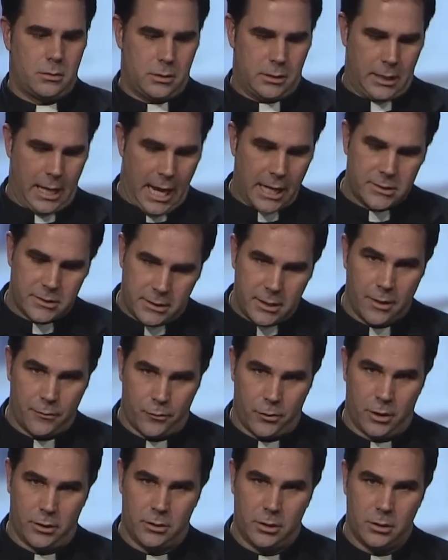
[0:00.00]
that's
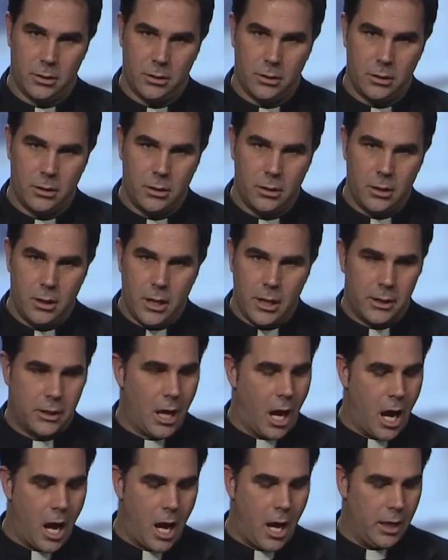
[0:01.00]
different.
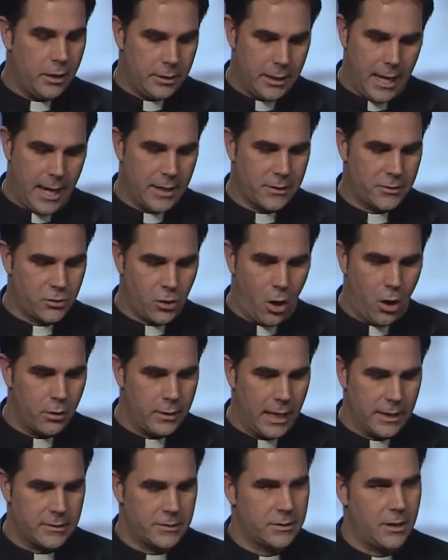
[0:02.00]
God, yes, all
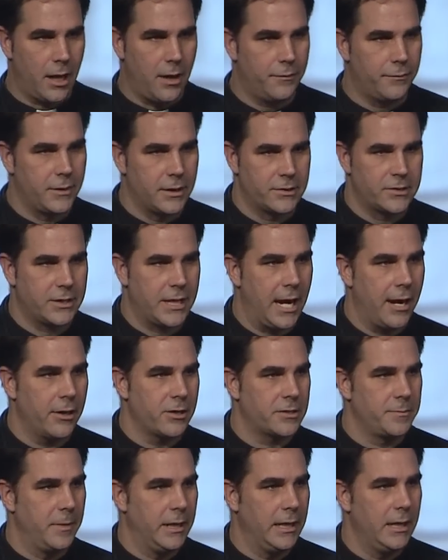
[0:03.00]
that stuff that
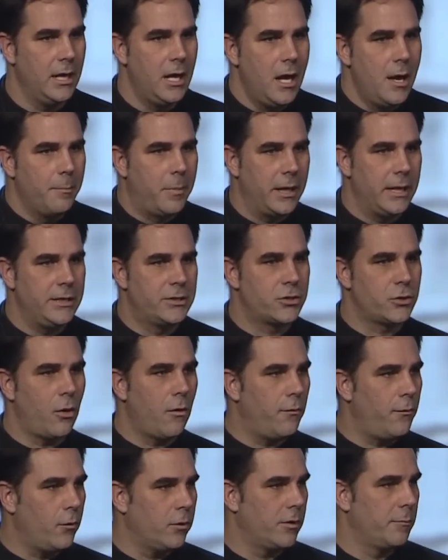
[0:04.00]
scares me. But he's so
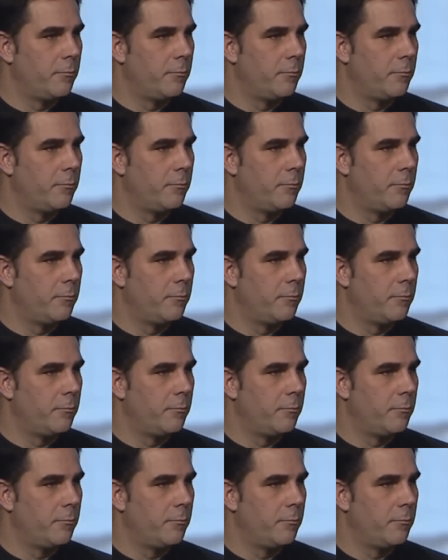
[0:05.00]
full of